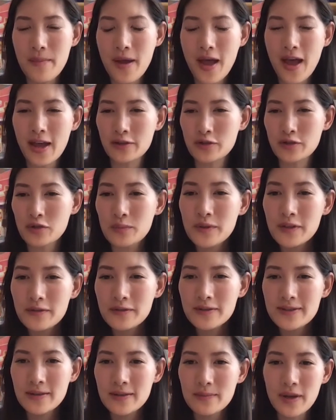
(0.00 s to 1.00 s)

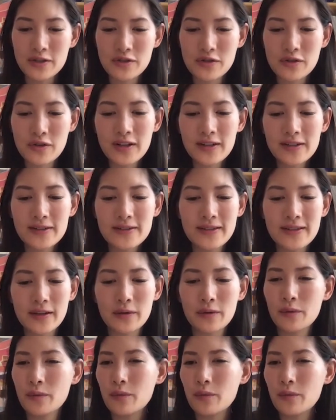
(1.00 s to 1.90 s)
attributes and metrics, like